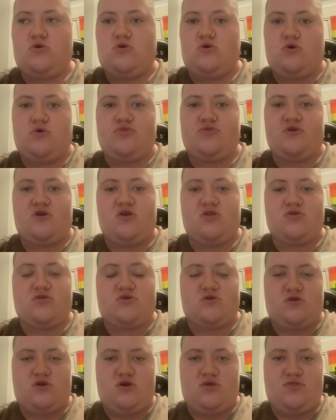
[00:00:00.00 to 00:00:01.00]
on the
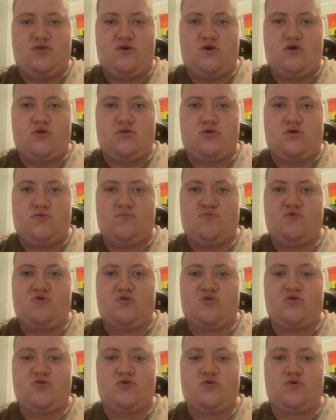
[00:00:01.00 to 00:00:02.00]
internet that I'm
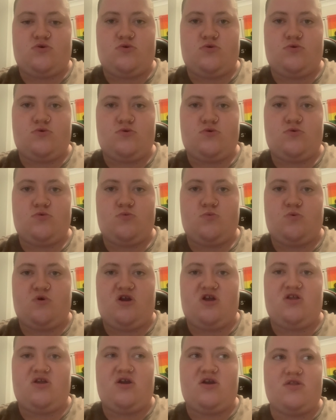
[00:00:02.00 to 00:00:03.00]
just
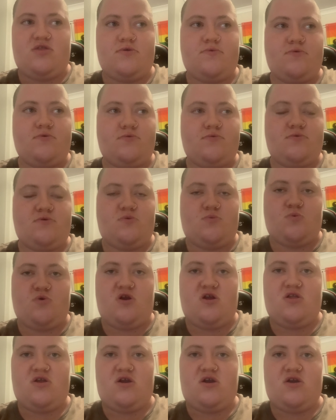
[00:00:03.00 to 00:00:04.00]
reading
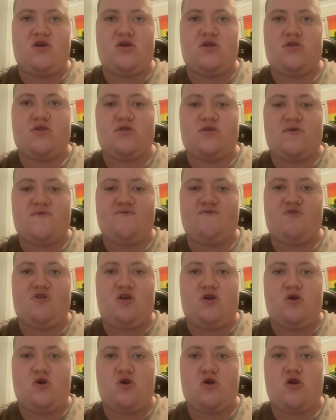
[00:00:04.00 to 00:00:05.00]
in a
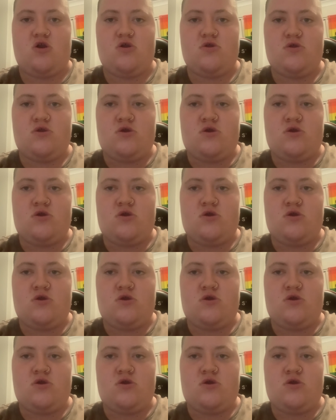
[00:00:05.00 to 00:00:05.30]
video.